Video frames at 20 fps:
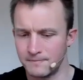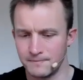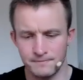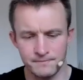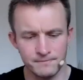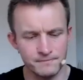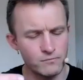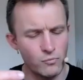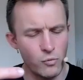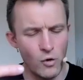
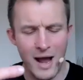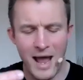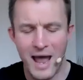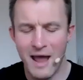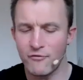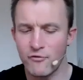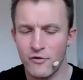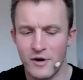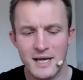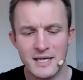
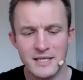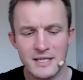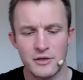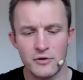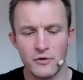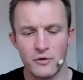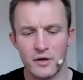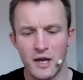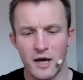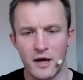whatever it is in
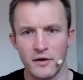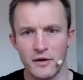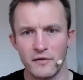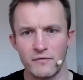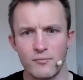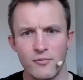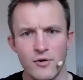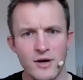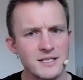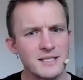your life,
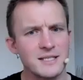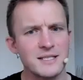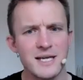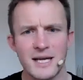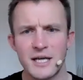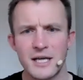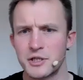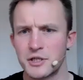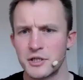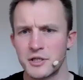
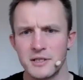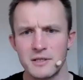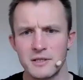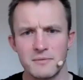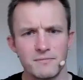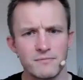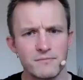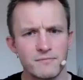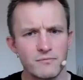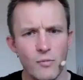presentations,
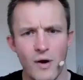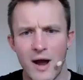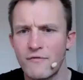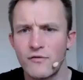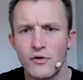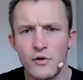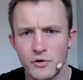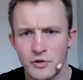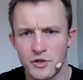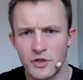
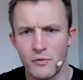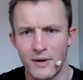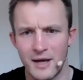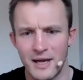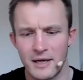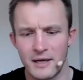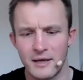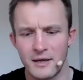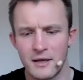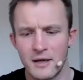whatever you're
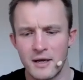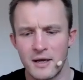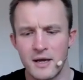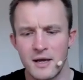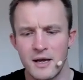doing,